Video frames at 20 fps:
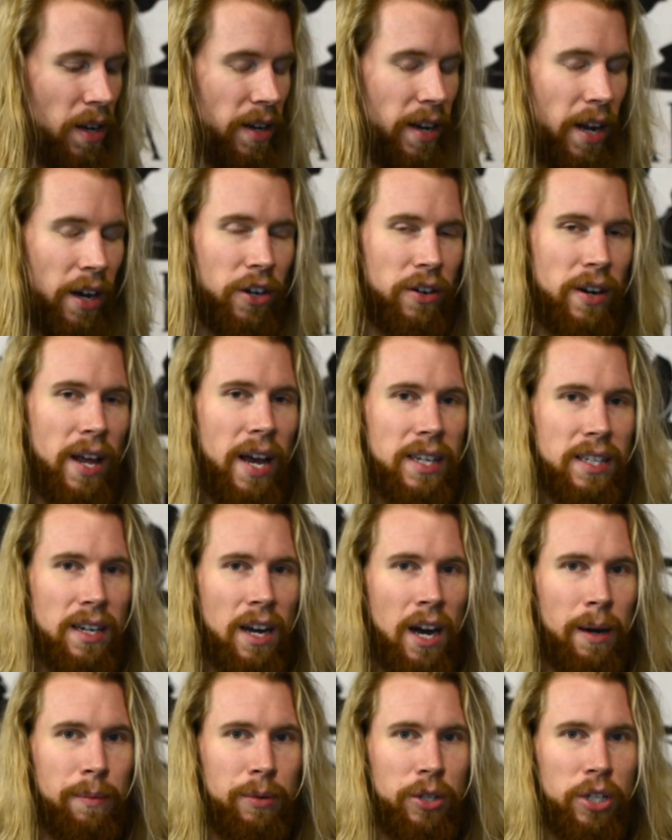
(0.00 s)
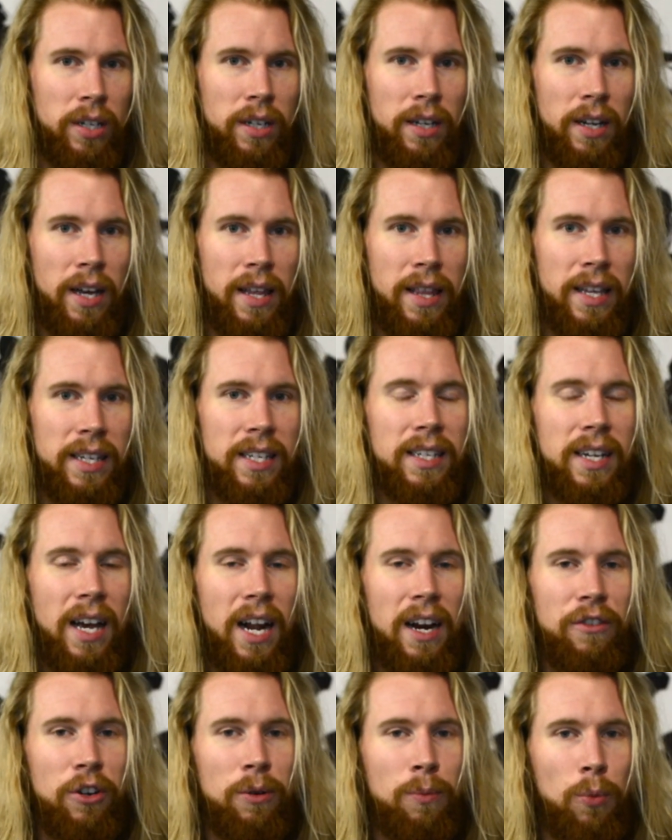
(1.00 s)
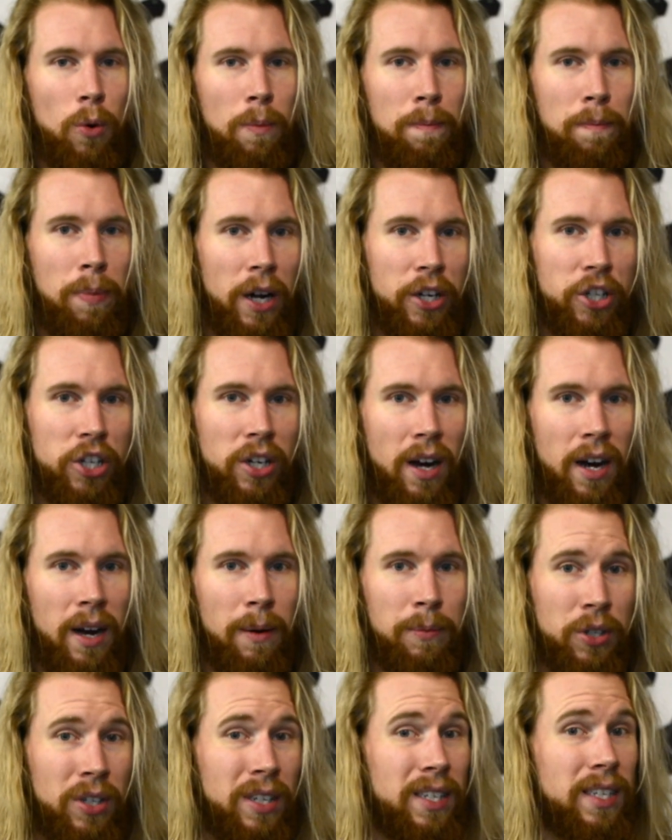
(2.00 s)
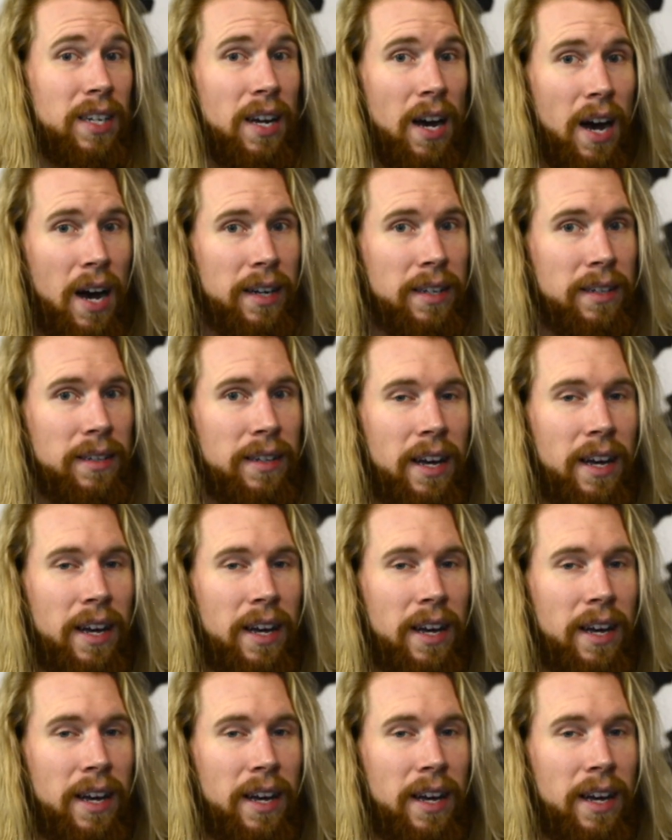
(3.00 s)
Now your next option, and this is kind of your more budget option, is cotton.